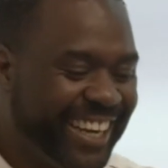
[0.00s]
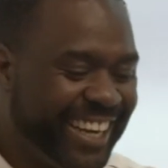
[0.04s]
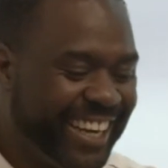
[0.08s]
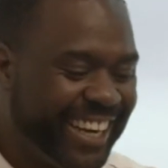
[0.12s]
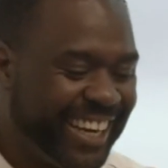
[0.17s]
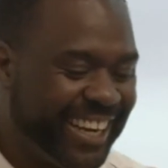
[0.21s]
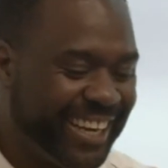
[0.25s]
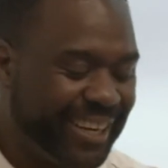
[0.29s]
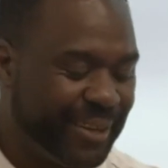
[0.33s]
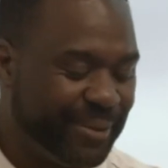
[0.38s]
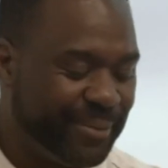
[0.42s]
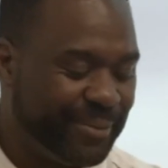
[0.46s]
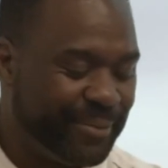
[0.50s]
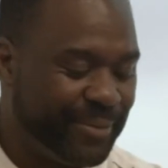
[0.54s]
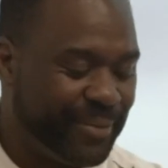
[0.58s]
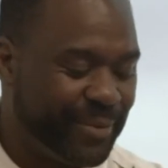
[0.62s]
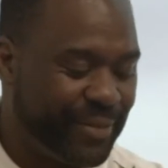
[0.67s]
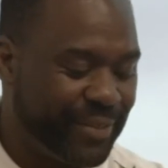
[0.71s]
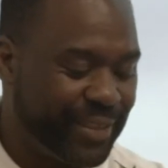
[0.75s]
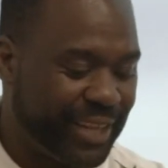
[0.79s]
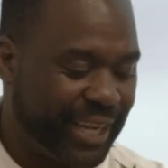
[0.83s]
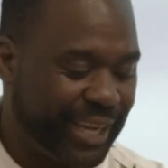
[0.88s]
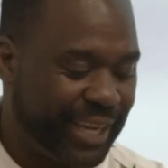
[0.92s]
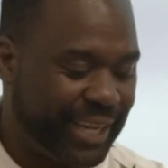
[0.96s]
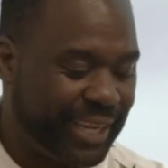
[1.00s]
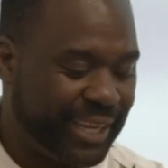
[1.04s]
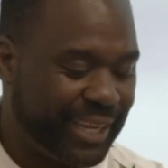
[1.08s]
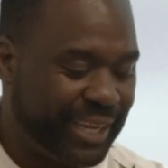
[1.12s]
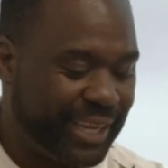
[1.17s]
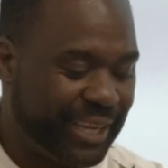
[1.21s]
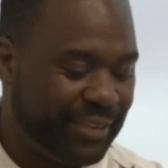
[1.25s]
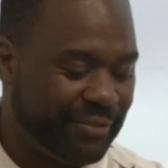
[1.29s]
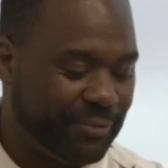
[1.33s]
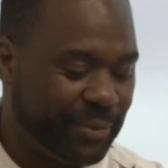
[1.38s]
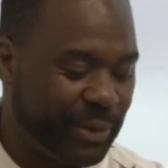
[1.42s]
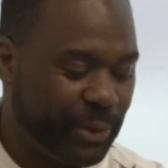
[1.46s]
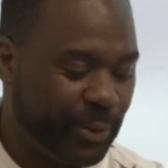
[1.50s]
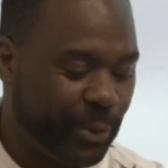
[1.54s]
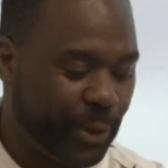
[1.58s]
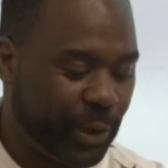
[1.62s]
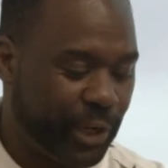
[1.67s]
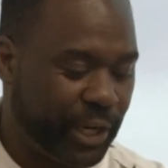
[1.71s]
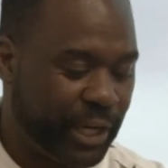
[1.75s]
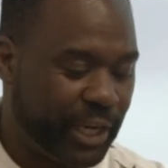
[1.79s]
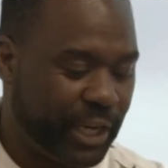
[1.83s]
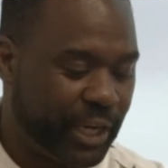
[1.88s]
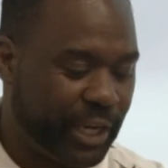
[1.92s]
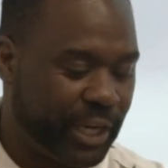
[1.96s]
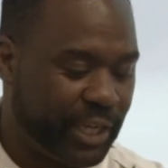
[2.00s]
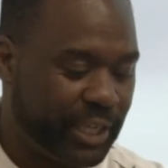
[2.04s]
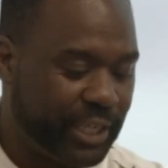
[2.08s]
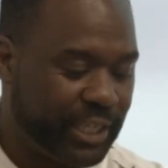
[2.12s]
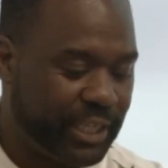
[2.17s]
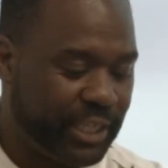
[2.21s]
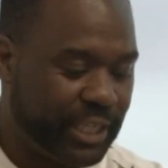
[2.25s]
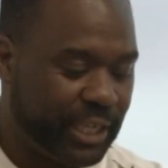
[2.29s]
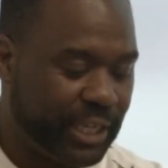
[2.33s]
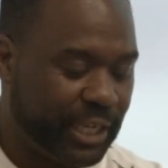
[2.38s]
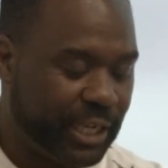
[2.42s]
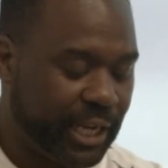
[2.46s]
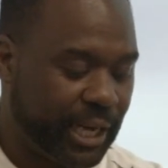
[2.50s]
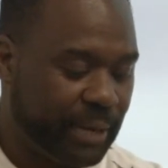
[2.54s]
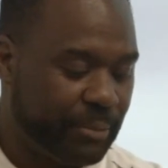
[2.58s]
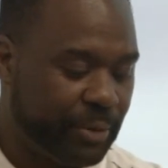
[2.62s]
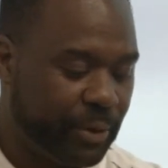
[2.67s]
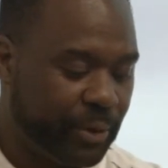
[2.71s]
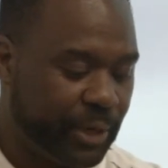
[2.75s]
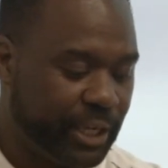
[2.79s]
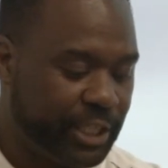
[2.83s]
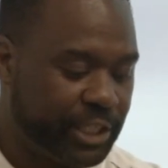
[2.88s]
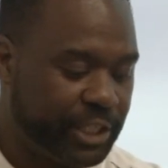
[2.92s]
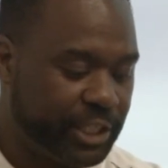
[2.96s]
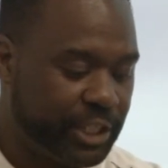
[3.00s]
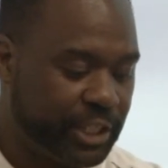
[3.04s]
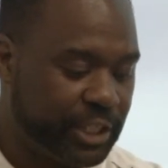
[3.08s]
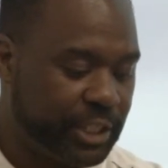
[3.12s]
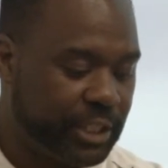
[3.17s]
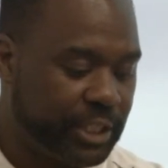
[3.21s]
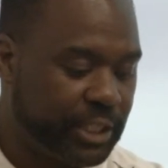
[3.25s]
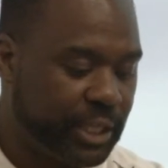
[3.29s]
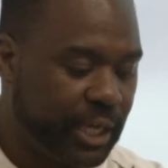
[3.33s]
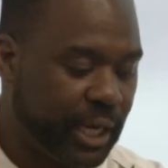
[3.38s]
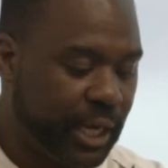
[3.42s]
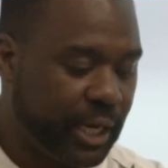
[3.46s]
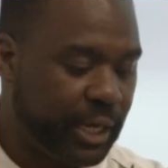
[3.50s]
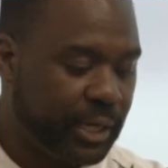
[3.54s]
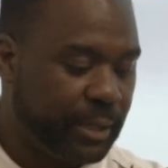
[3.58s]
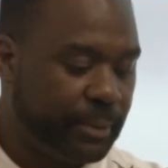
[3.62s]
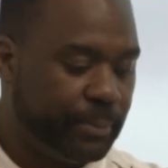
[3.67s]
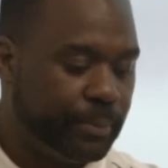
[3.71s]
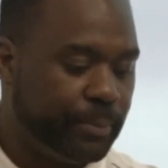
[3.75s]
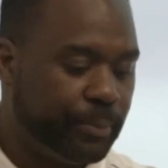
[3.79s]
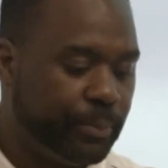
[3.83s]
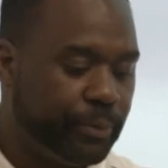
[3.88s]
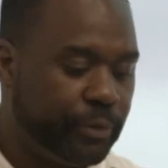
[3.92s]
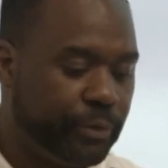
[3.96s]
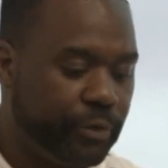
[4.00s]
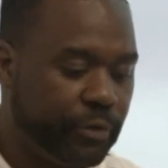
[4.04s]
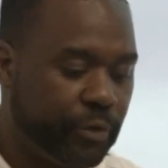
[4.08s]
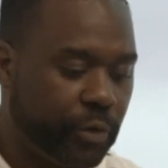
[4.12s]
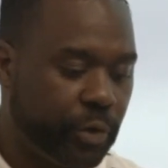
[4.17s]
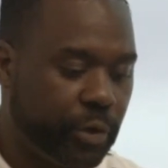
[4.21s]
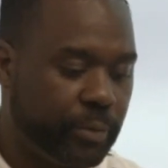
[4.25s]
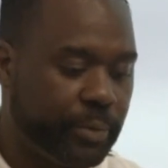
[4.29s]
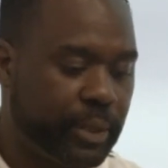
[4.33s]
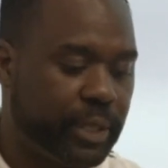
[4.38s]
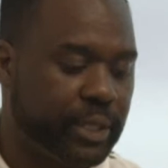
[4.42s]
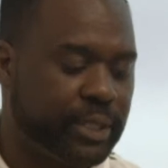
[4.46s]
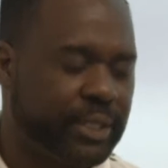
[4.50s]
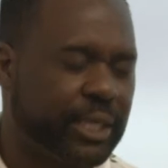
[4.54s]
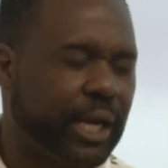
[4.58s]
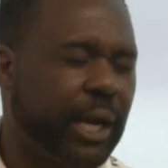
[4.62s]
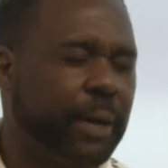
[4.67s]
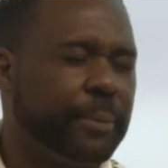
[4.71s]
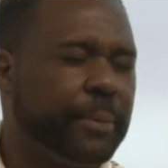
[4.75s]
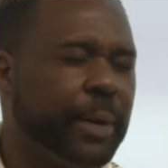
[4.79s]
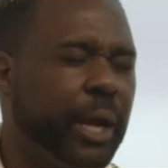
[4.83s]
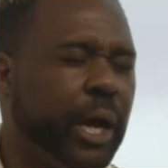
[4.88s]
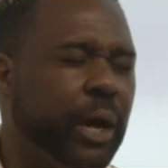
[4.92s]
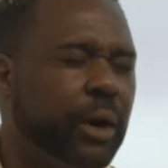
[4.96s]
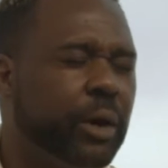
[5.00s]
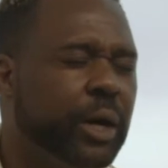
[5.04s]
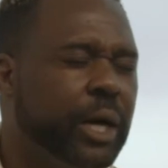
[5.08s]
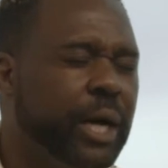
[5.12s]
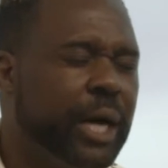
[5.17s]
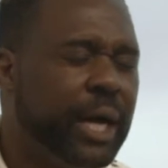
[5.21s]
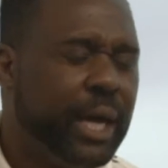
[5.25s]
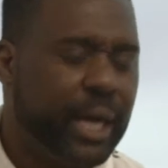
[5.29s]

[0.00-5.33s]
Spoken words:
that I've been working on in collaboration for a bit of time now.